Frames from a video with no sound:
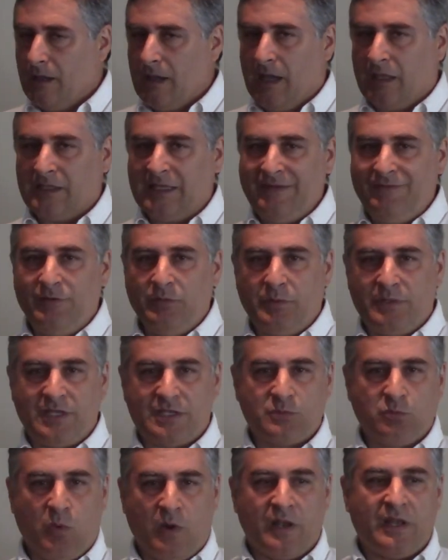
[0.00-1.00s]
I'll leave you with
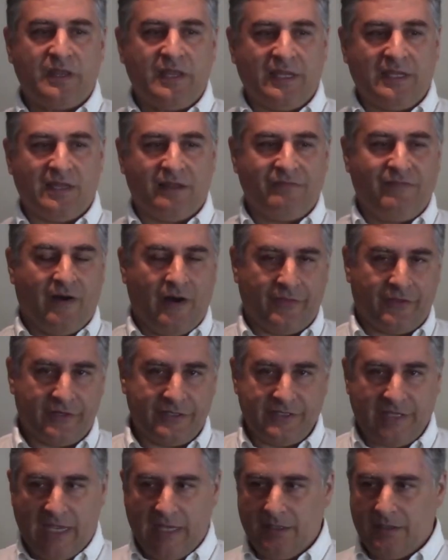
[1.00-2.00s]
this one thing that Father
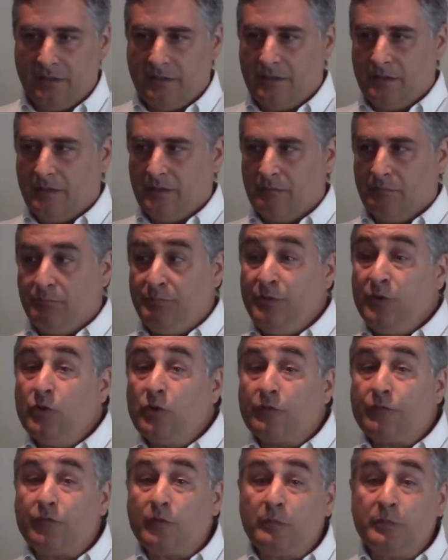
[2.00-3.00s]
said.
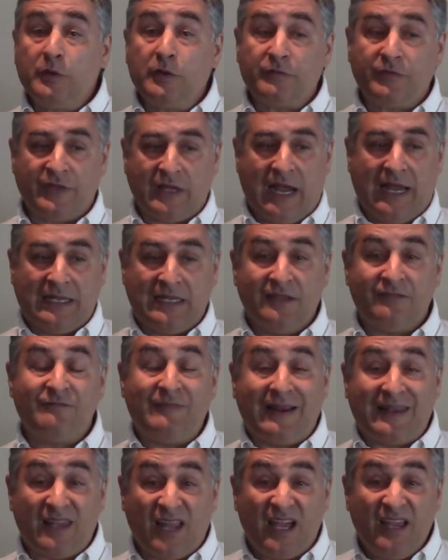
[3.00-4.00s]
Beautiful, beautiful thing. I live
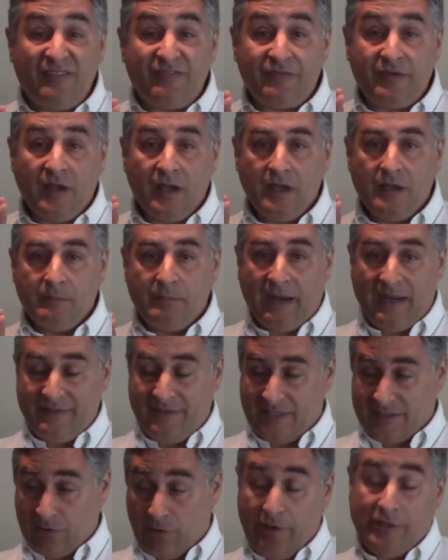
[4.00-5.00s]
my life by
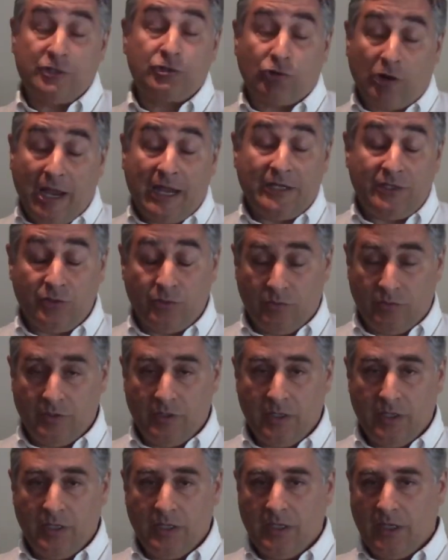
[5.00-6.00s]
this, or I try to.
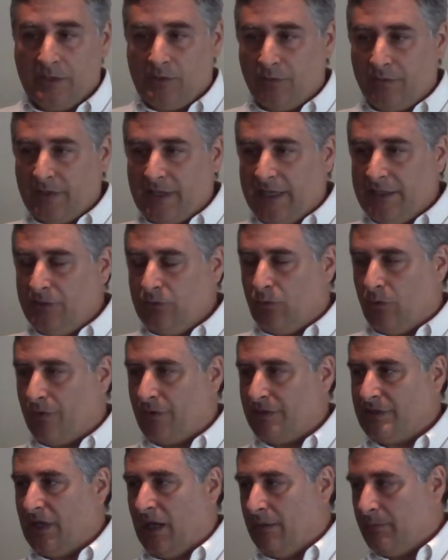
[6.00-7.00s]
I don't think I do all
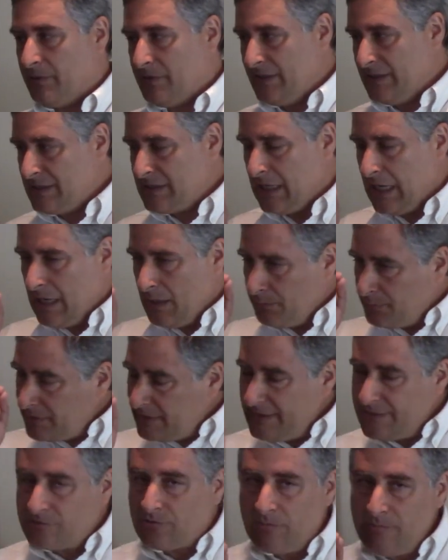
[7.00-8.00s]
the time. But
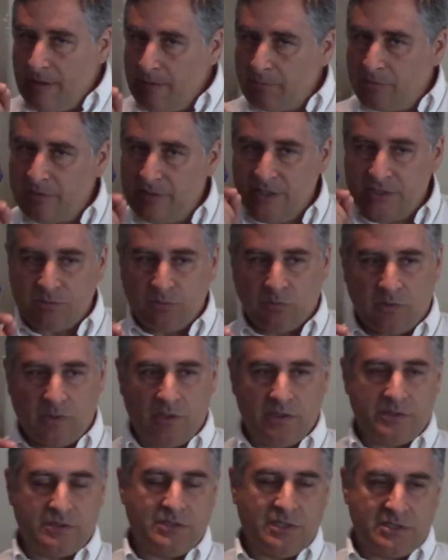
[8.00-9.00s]
please remember these
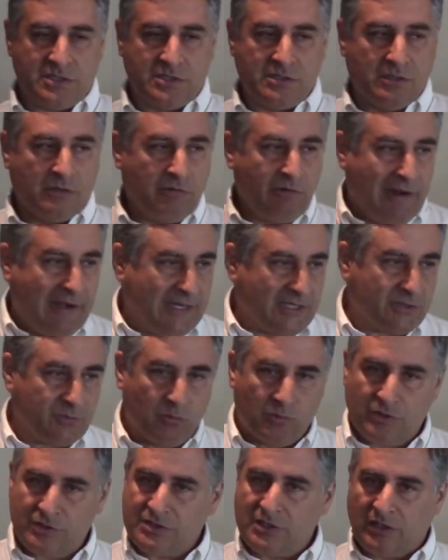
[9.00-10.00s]
words. This is the greatest
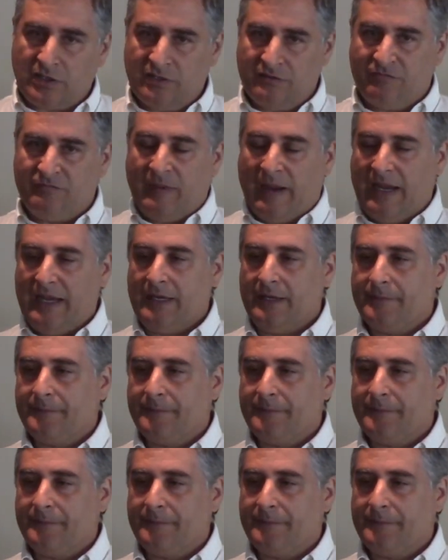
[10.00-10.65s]
words to live by.